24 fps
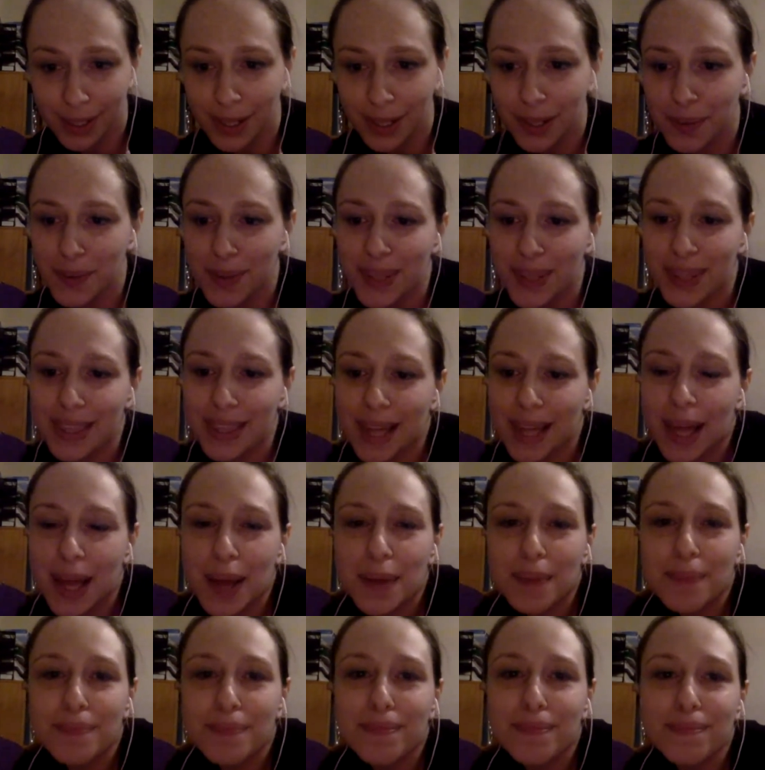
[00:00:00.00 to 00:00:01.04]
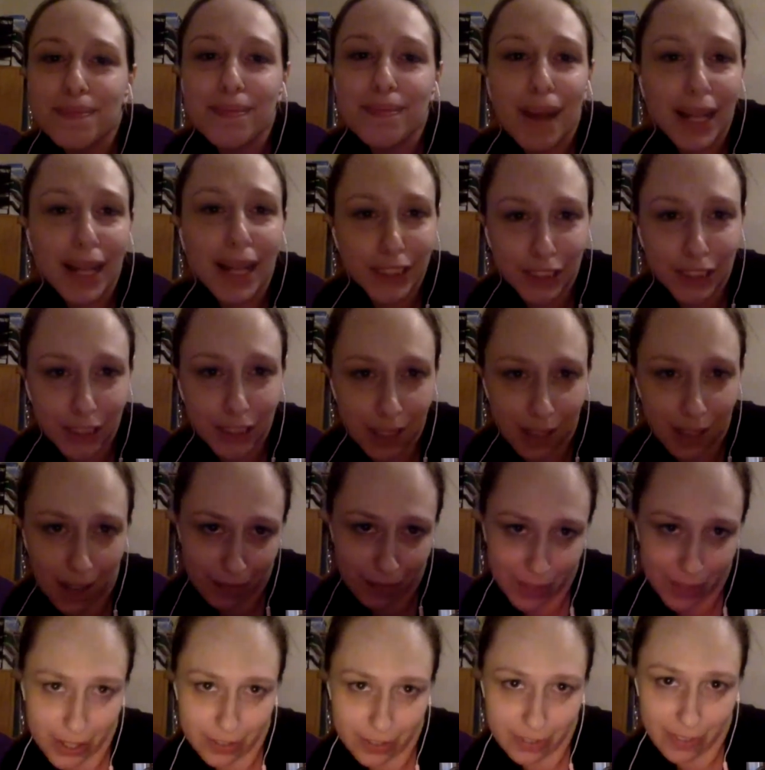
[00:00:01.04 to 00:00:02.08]
With much
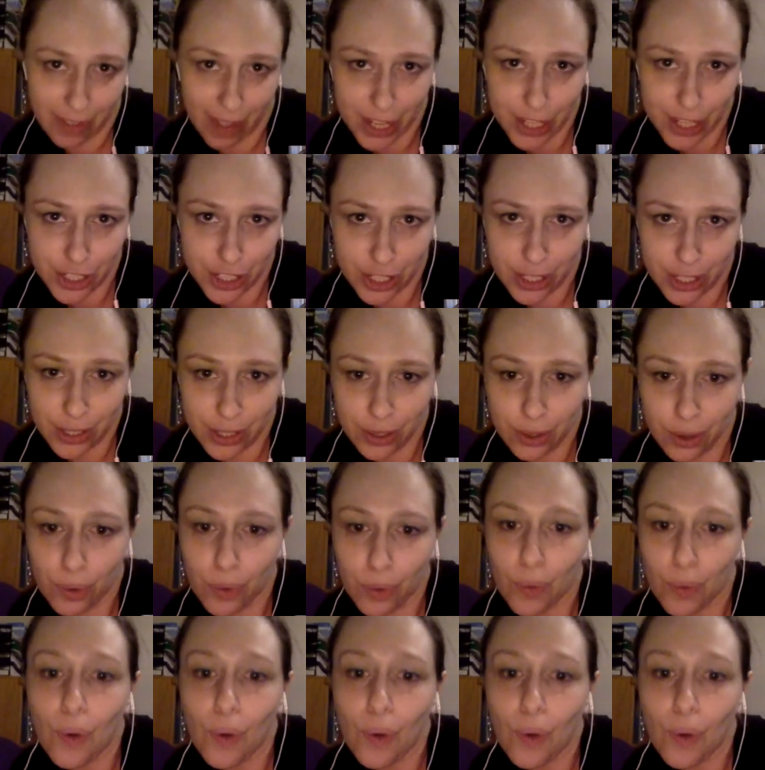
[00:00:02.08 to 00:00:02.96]
love and affection,